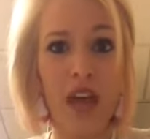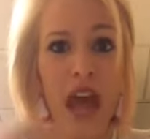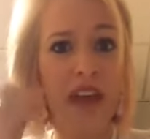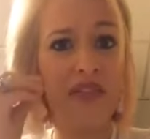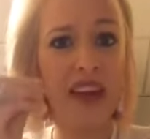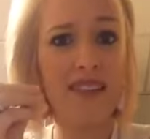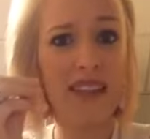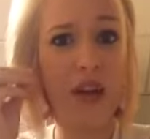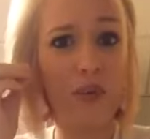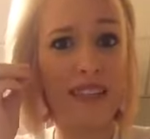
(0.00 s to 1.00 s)
and they
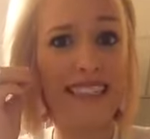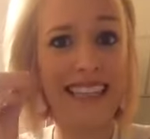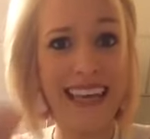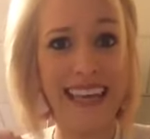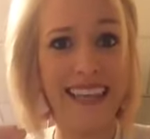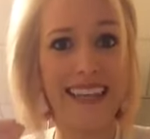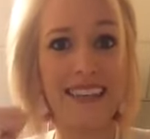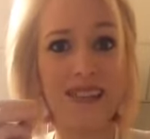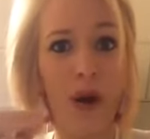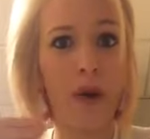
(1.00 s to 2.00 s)
sound ridiculous
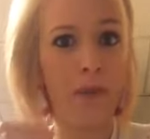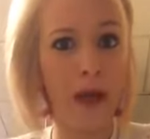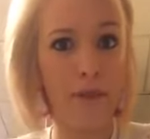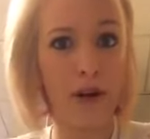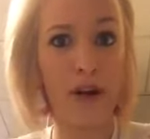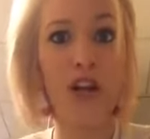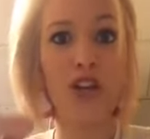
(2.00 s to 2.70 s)
on paper,